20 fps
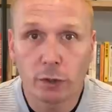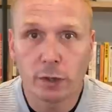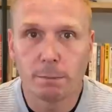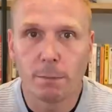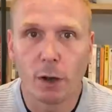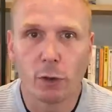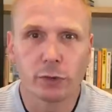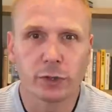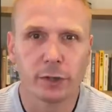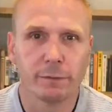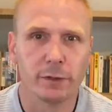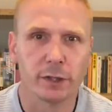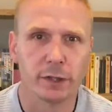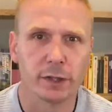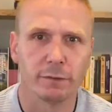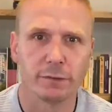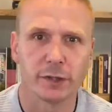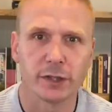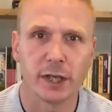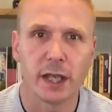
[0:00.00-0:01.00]
that most of us
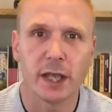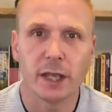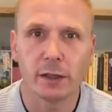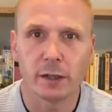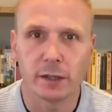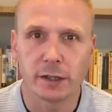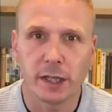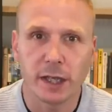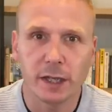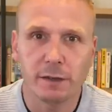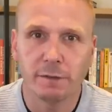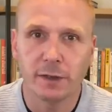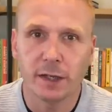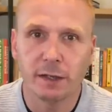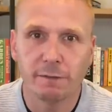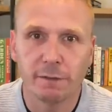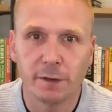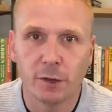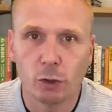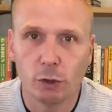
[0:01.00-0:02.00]
have seen the
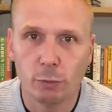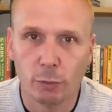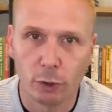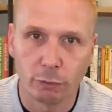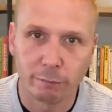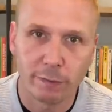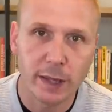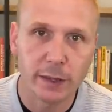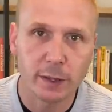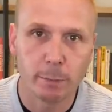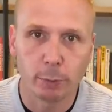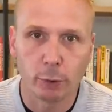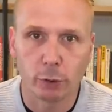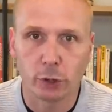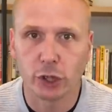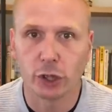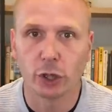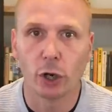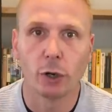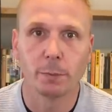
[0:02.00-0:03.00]
TV film or read the
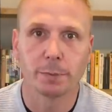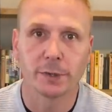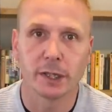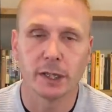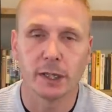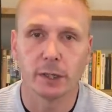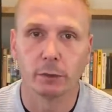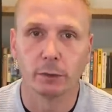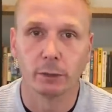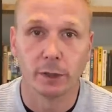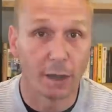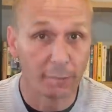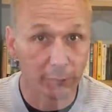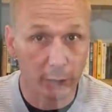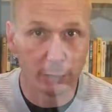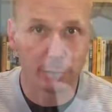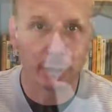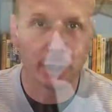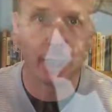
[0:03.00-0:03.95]
book Sharpe's Eagle. I've covered